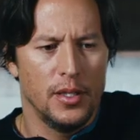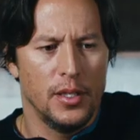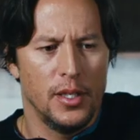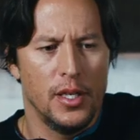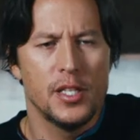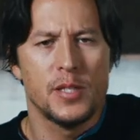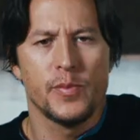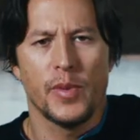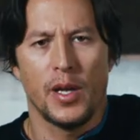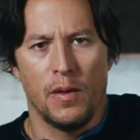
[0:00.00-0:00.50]

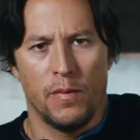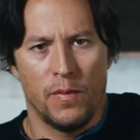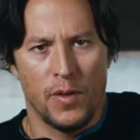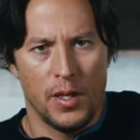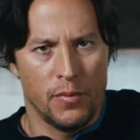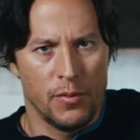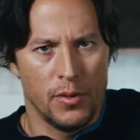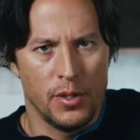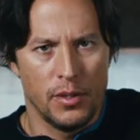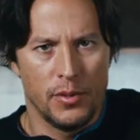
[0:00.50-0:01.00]
he is my
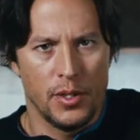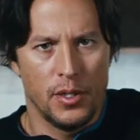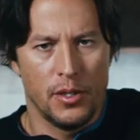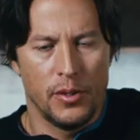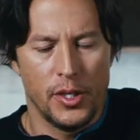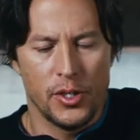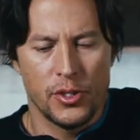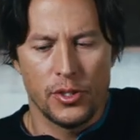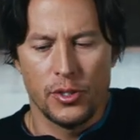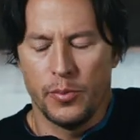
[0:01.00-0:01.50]
favorite
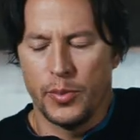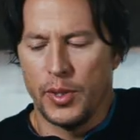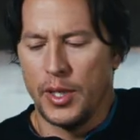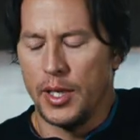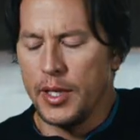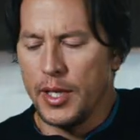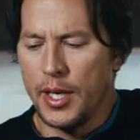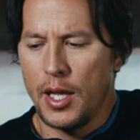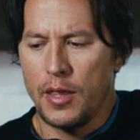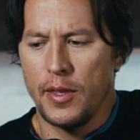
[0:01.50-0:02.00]
iteration of
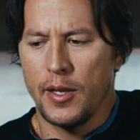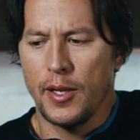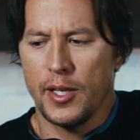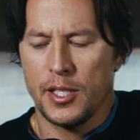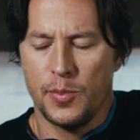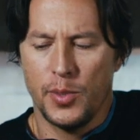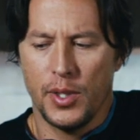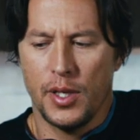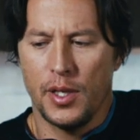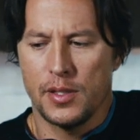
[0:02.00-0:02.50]
Bond, and I think
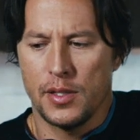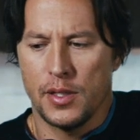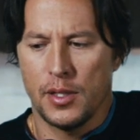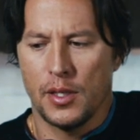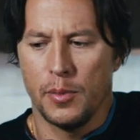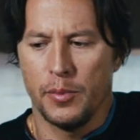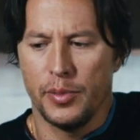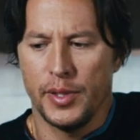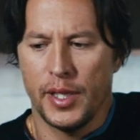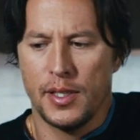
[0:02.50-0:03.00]
it's because of the
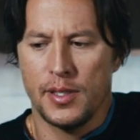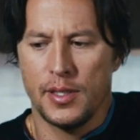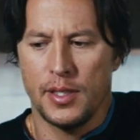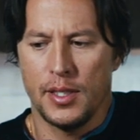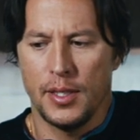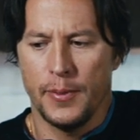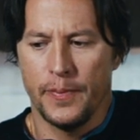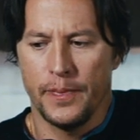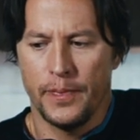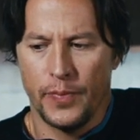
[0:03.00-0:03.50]

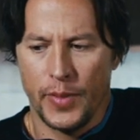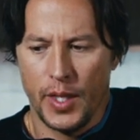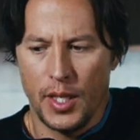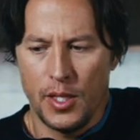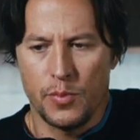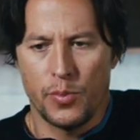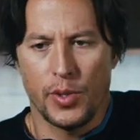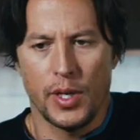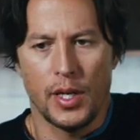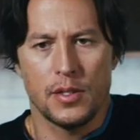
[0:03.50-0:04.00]
complexity
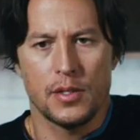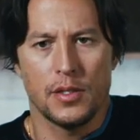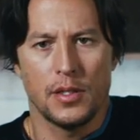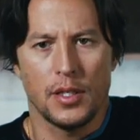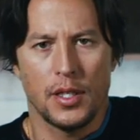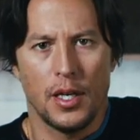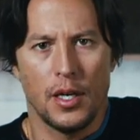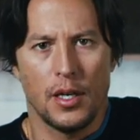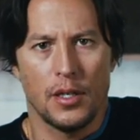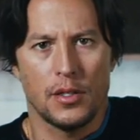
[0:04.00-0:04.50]
he's brought to
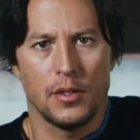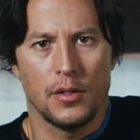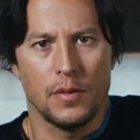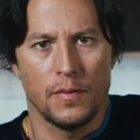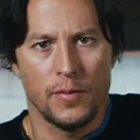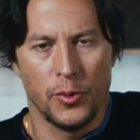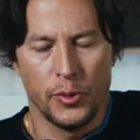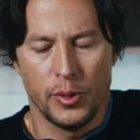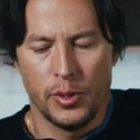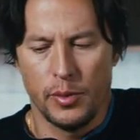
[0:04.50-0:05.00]
the character and the
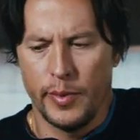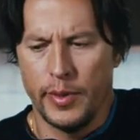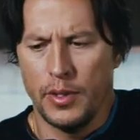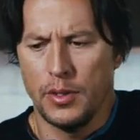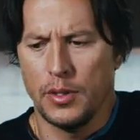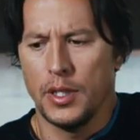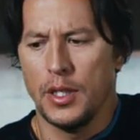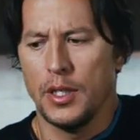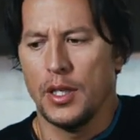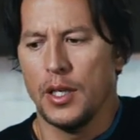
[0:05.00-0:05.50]

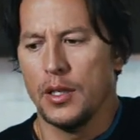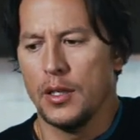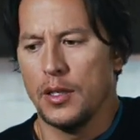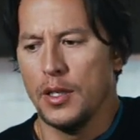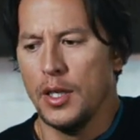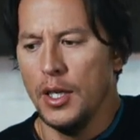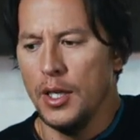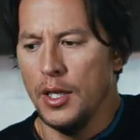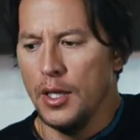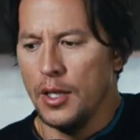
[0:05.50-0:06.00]
vulnerability and
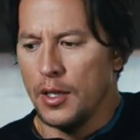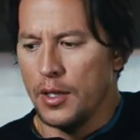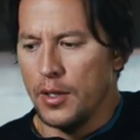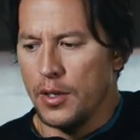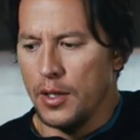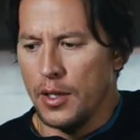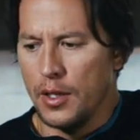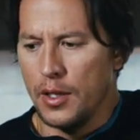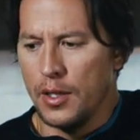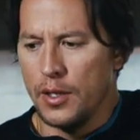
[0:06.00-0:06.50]

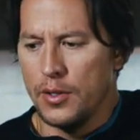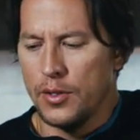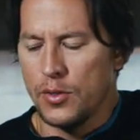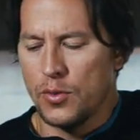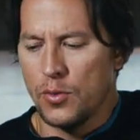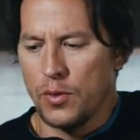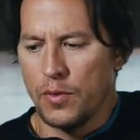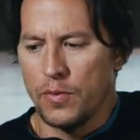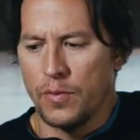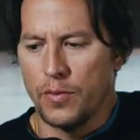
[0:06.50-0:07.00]
the
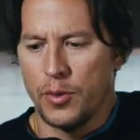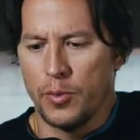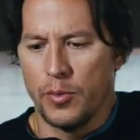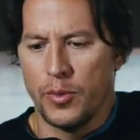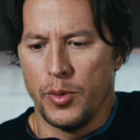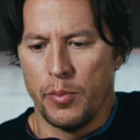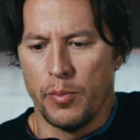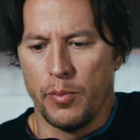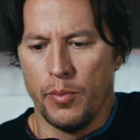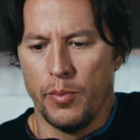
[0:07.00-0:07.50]
sort of
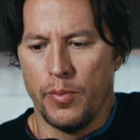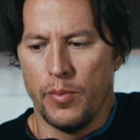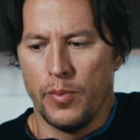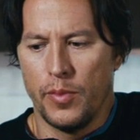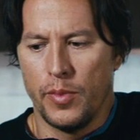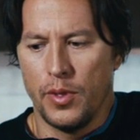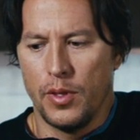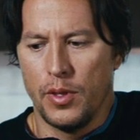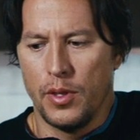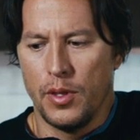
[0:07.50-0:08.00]

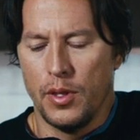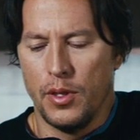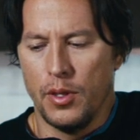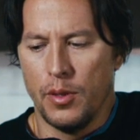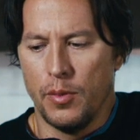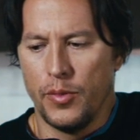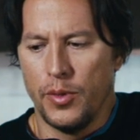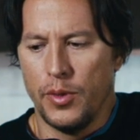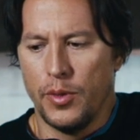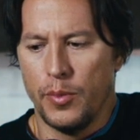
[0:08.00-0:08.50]

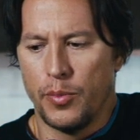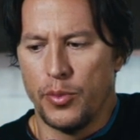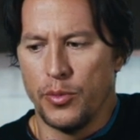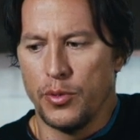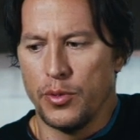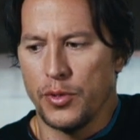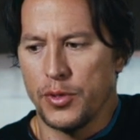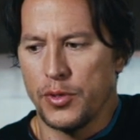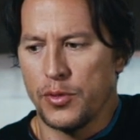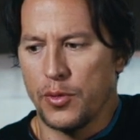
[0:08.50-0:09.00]
the
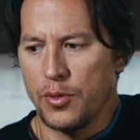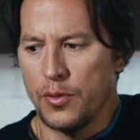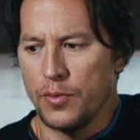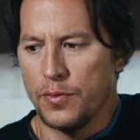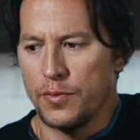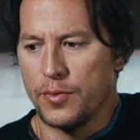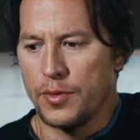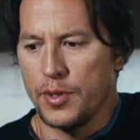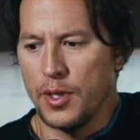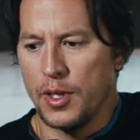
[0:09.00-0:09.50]
brutal sort
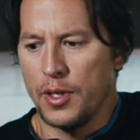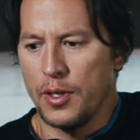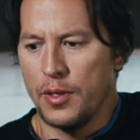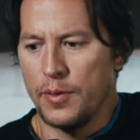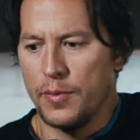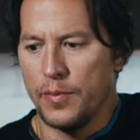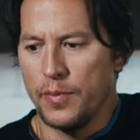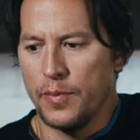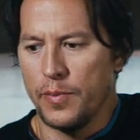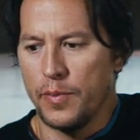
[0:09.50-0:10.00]

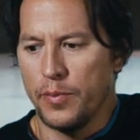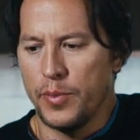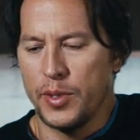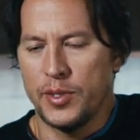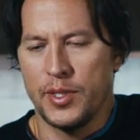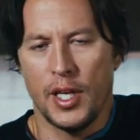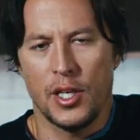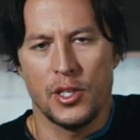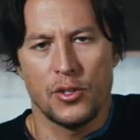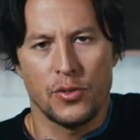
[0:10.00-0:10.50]
of
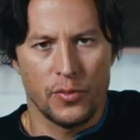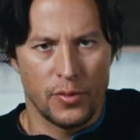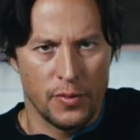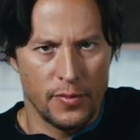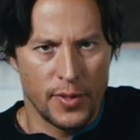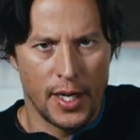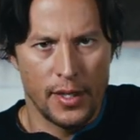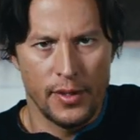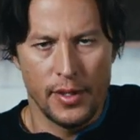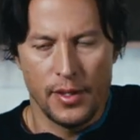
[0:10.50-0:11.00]
potential for
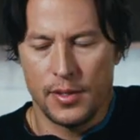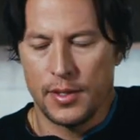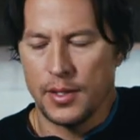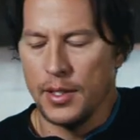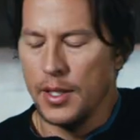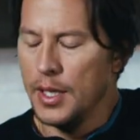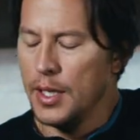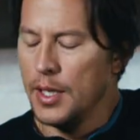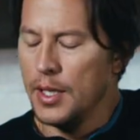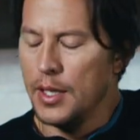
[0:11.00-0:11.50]
violence.
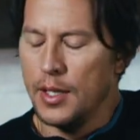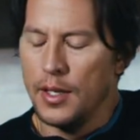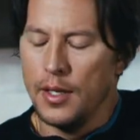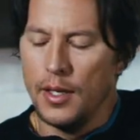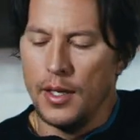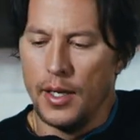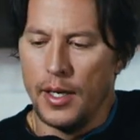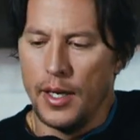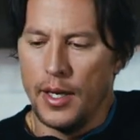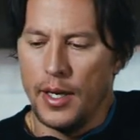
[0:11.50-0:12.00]

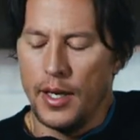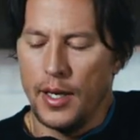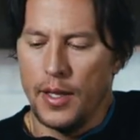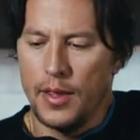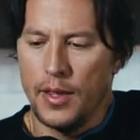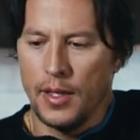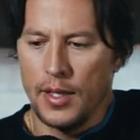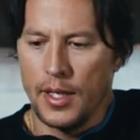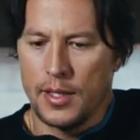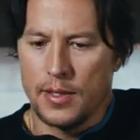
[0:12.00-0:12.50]
I
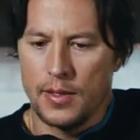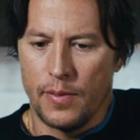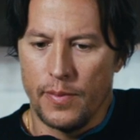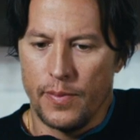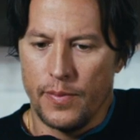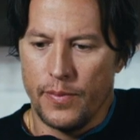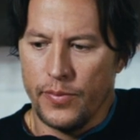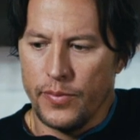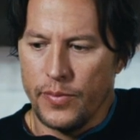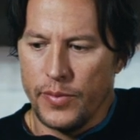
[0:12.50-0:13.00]
think it's an
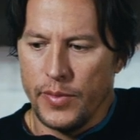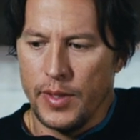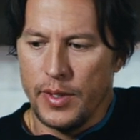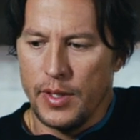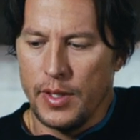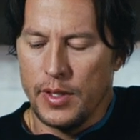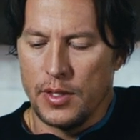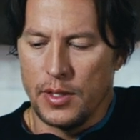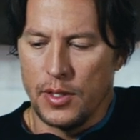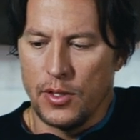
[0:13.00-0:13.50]

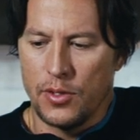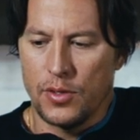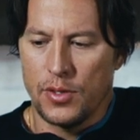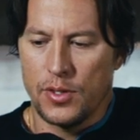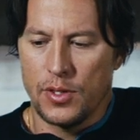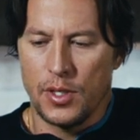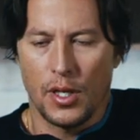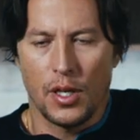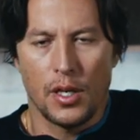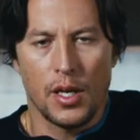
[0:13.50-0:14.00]

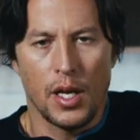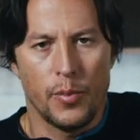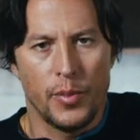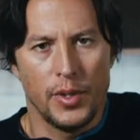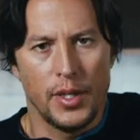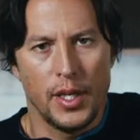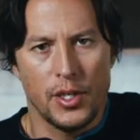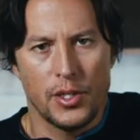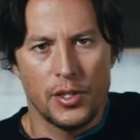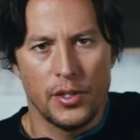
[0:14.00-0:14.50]
interesting
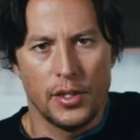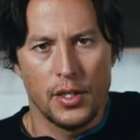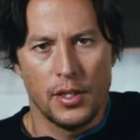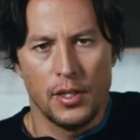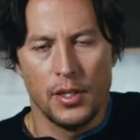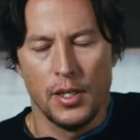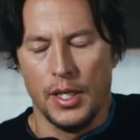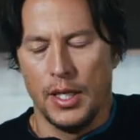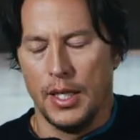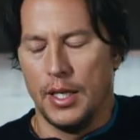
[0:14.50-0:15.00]
combination
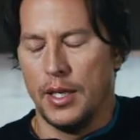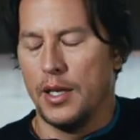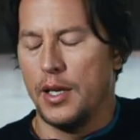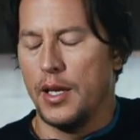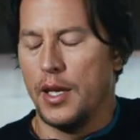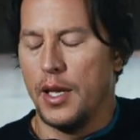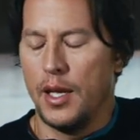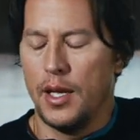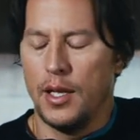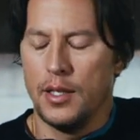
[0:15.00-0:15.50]
there,
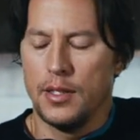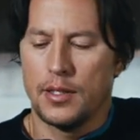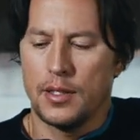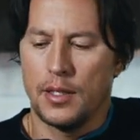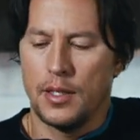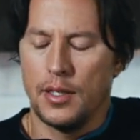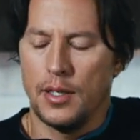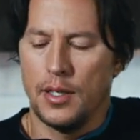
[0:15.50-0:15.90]
and